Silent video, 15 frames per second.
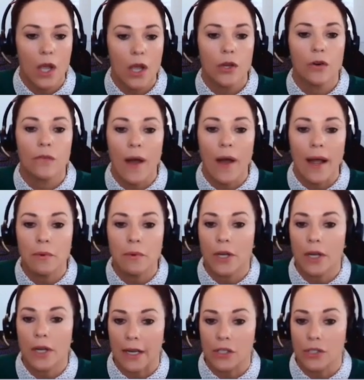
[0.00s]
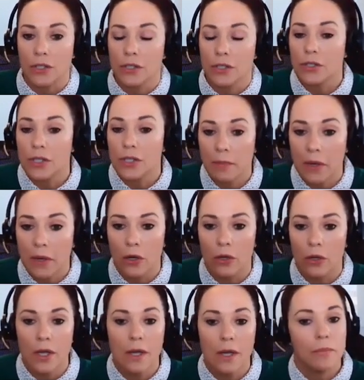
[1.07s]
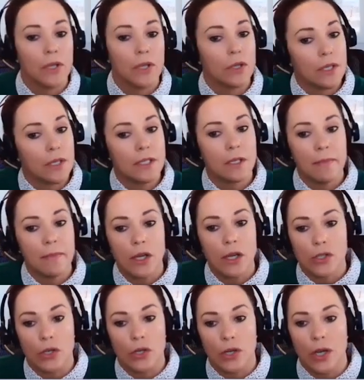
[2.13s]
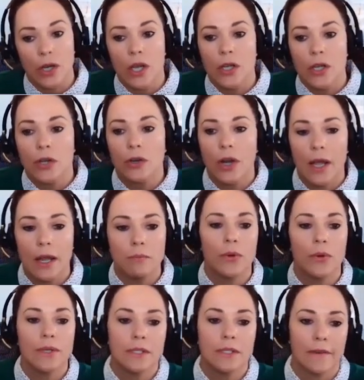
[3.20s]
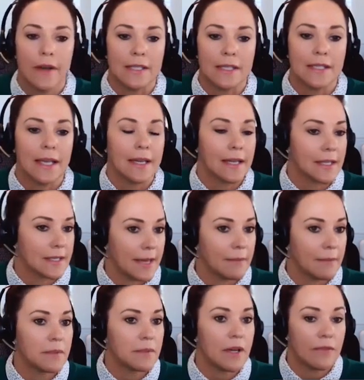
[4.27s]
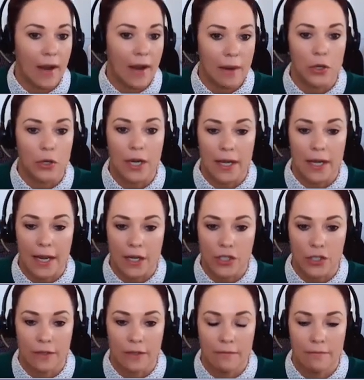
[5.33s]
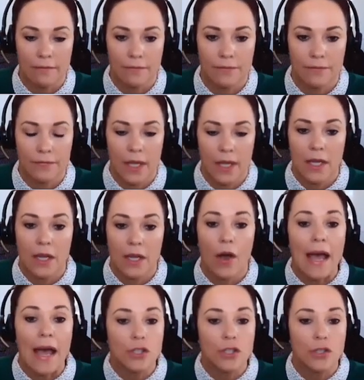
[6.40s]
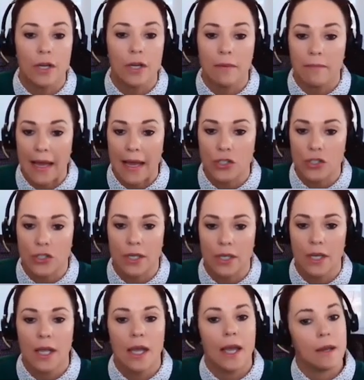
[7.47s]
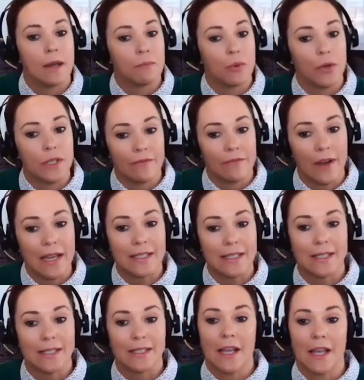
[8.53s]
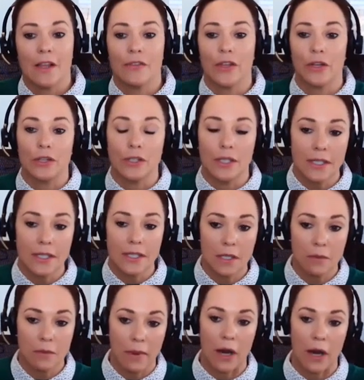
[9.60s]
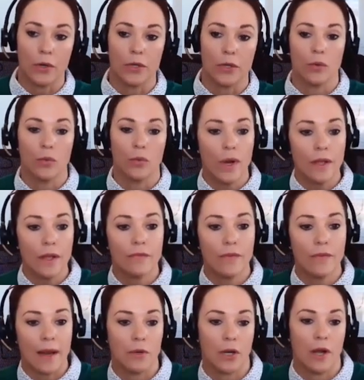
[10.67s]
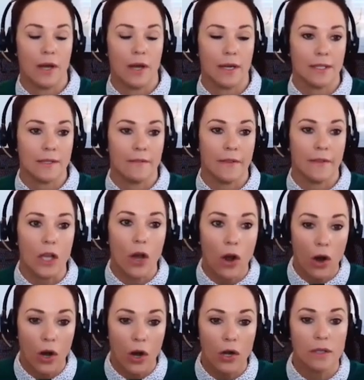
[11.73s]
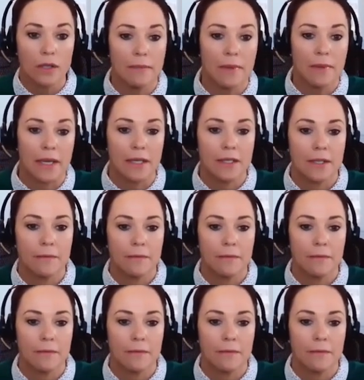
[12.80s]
Your fiber connections are typical, but you need to make sure your endpoint device can accept a fiber connection. Now, as you can imagine, endpoint devices that are DC powered with fiber connectivity are limited.